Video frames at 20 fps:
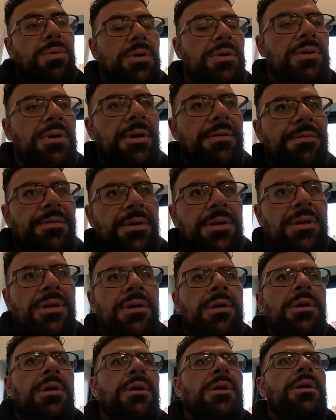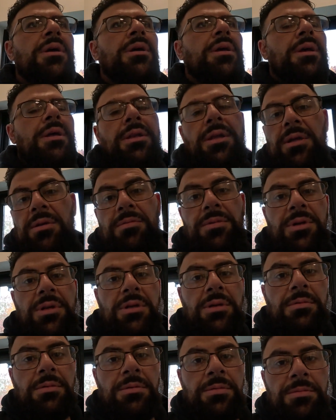wall graphic, and then
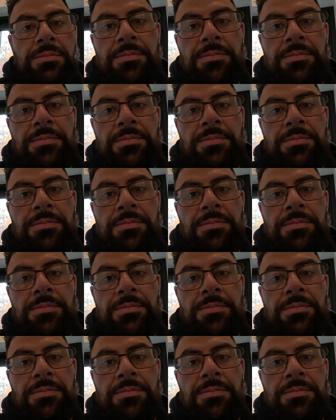we're gonna